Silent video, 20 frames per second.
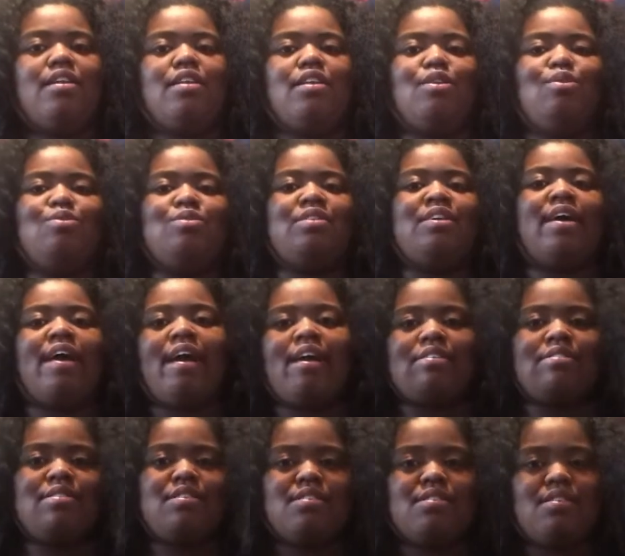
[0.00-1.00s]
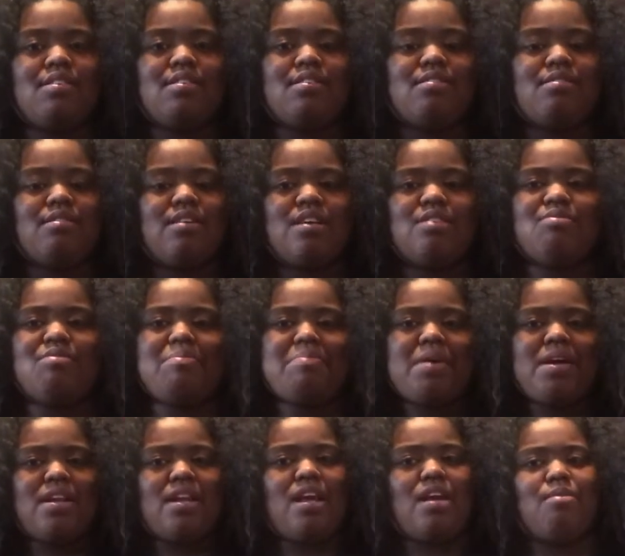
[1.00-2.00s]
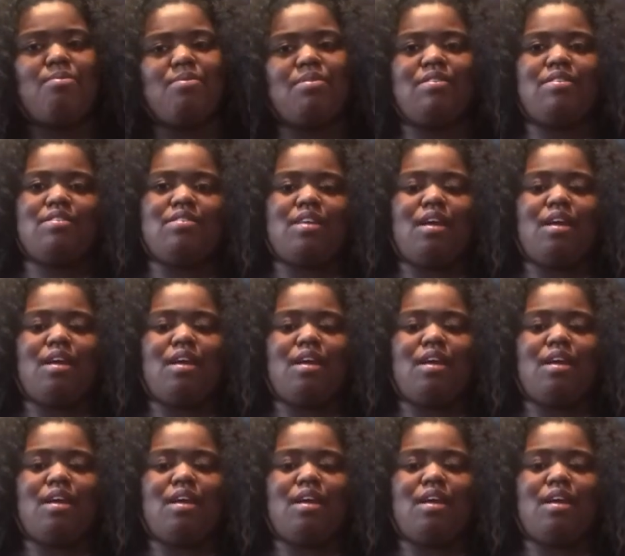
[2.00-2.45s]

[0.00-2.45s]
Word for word: Lucid Ecstasy. So guess what my name was?